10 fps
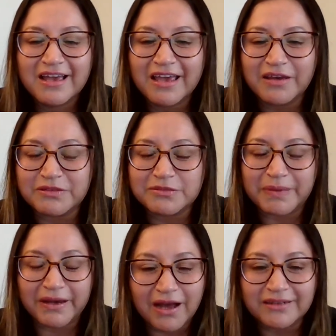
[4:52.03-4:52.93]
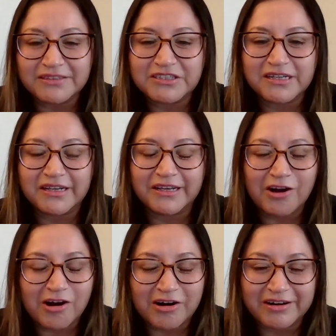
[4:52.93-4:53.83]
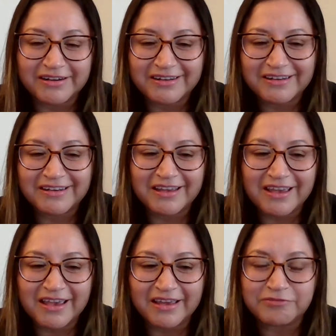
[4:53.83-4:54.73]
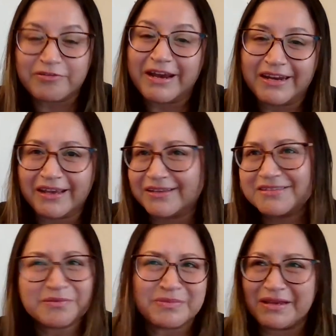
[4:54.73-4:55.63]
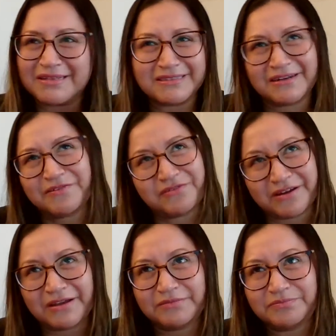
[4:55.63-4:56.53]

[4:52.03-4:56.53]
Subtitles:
it was biology, art, and writing, and something else that I forgot.